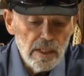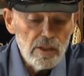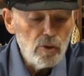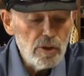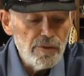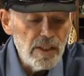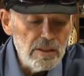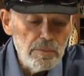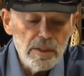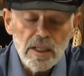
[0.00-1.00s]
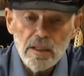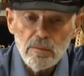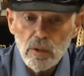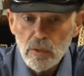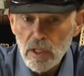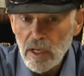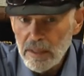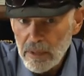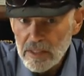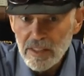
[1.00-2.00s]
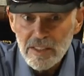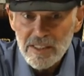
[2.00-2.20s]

In order for them to become what we, basically a